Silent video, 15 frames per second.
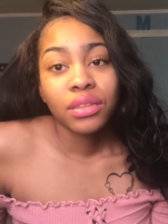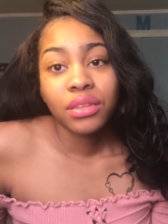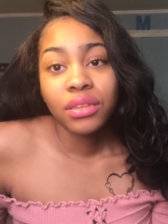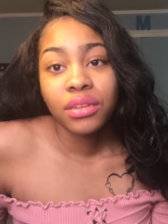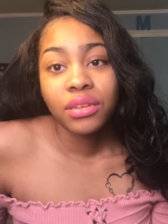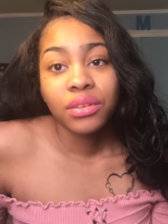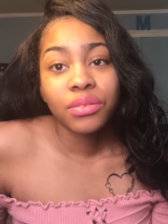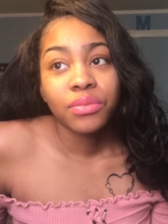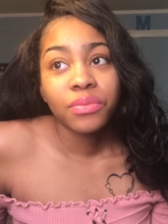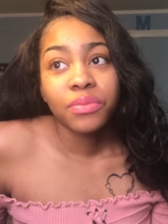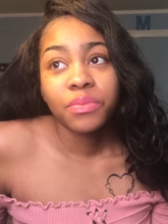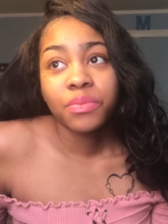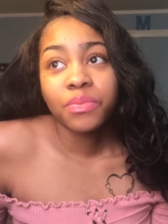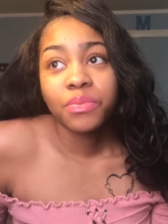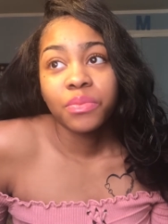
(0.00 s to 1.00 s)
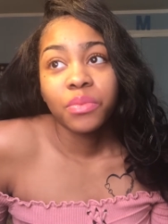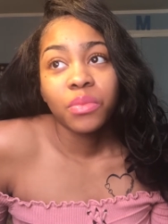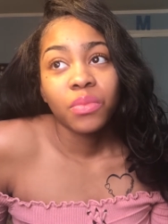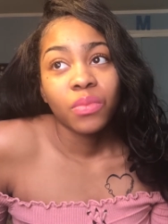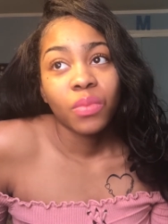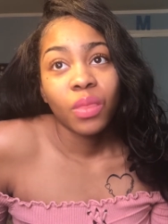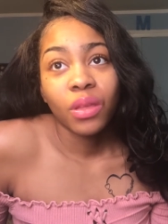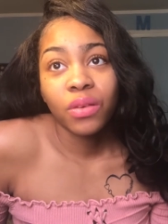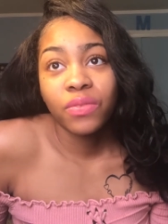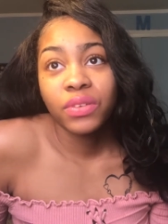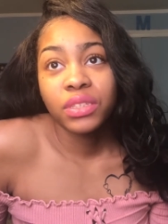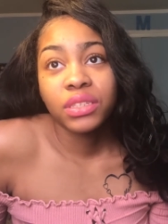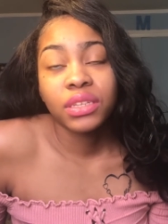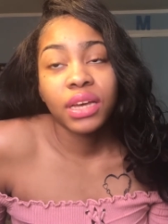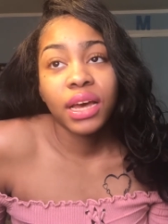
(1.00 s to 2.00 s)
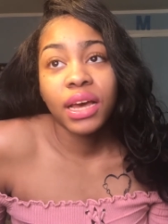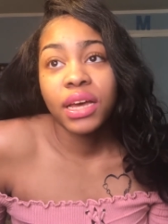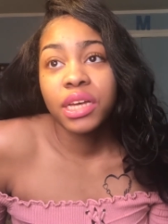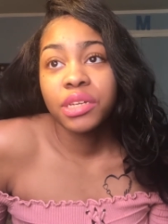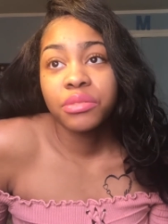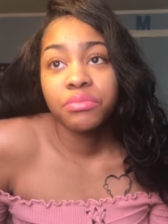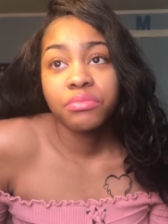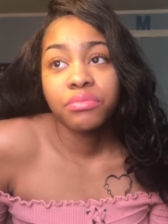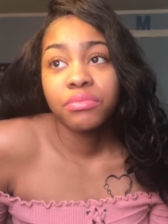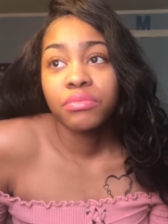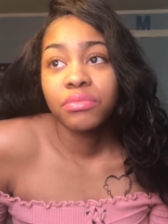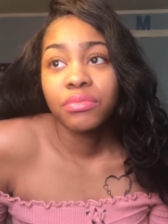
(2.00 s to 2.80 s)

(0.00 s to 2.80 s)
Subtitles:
You know, over time,